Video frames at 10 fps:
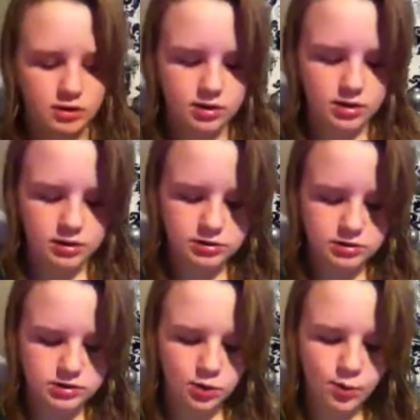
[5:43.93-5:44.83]
And
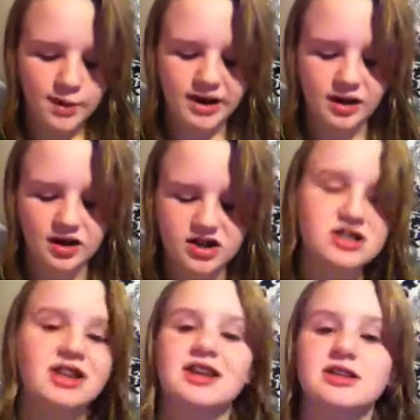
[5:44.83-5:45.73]
oh my gosh,
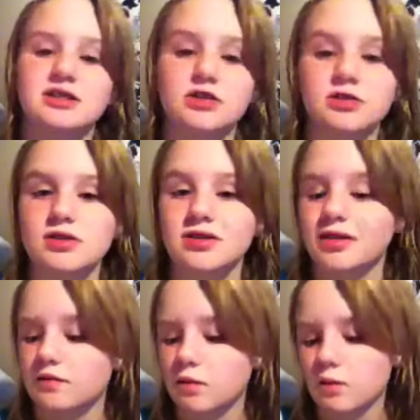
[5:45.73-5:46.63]
that is seriously like
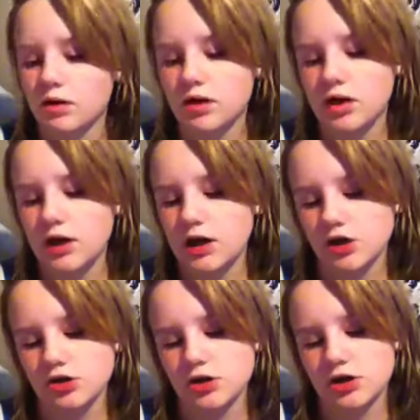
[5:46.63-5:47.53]
four
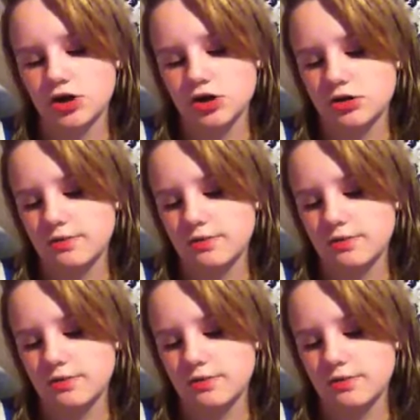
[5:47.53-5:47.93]
extra inches.